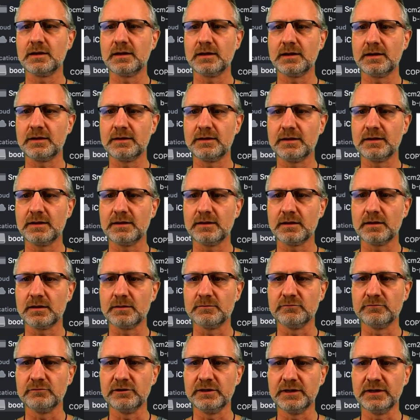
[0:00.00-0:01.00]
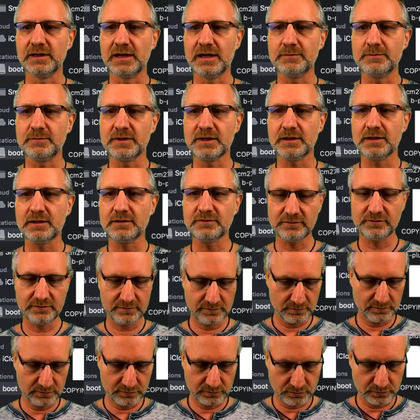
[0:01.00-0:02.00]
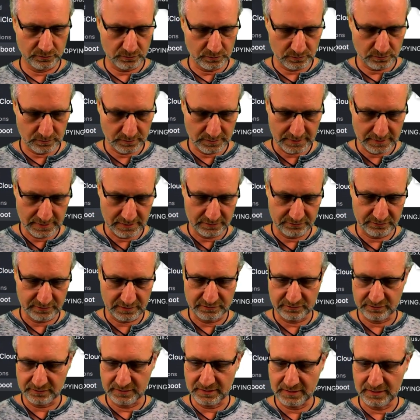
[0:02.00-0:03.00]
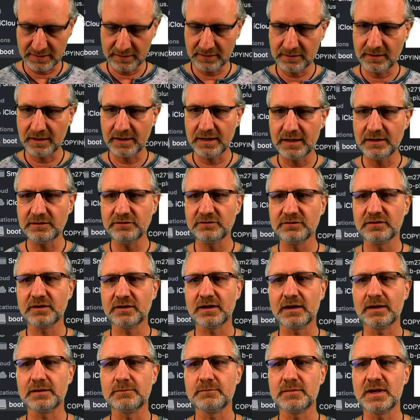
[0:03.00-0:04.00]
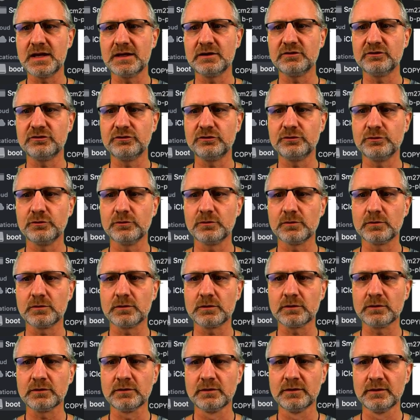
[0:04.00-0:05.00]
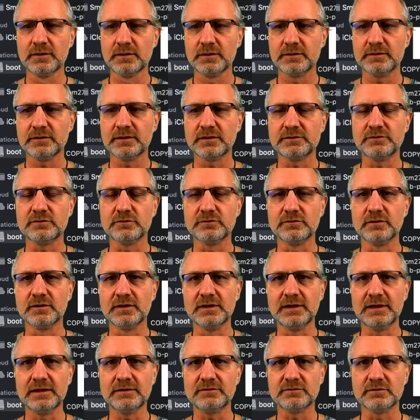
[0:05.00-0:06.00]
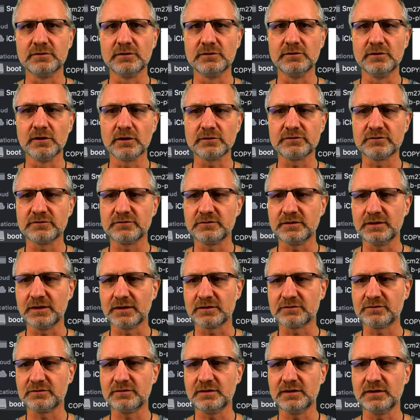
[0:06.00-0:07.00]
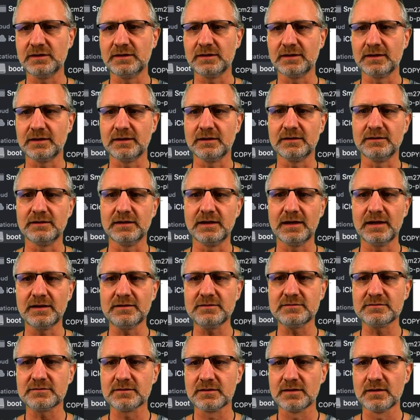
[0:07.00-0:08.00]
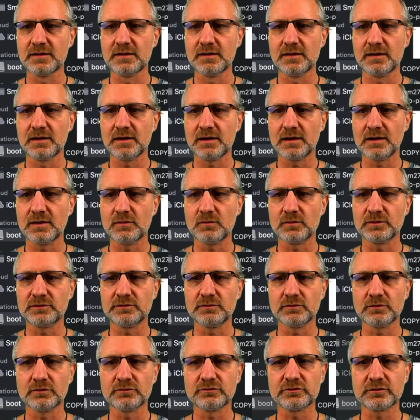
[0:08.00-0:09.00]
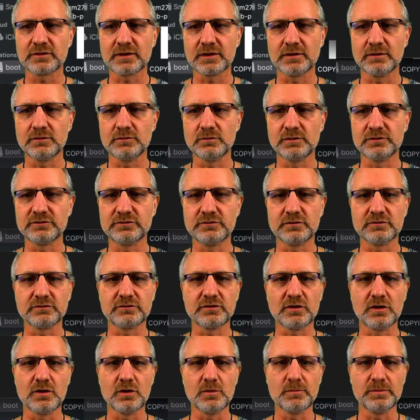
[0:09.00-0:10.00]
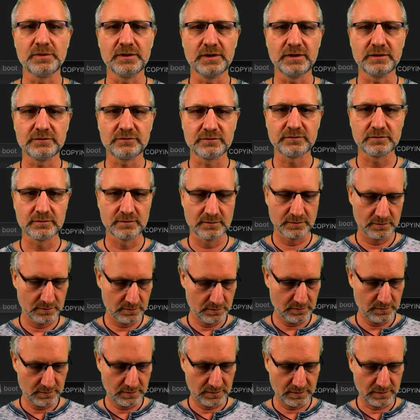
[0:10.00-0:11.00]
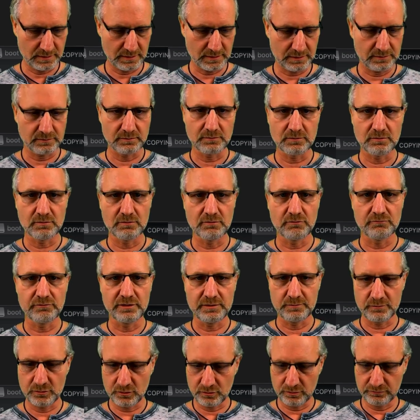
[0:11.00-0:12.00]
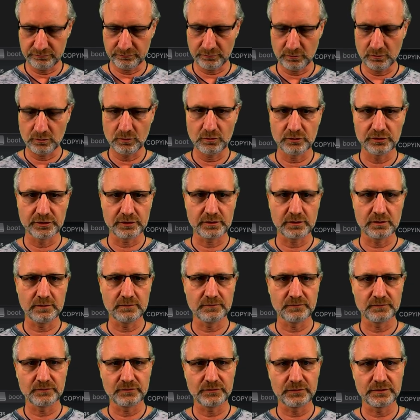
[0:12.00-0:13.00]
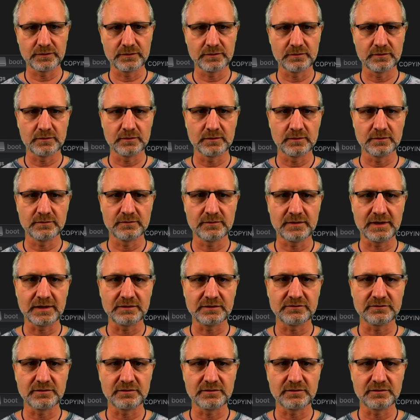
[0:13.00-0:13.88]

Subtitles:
And then I'm renaming it to SSH, and make sure that you delete the .txt in the end. And what you also can do is just open it and remove all the text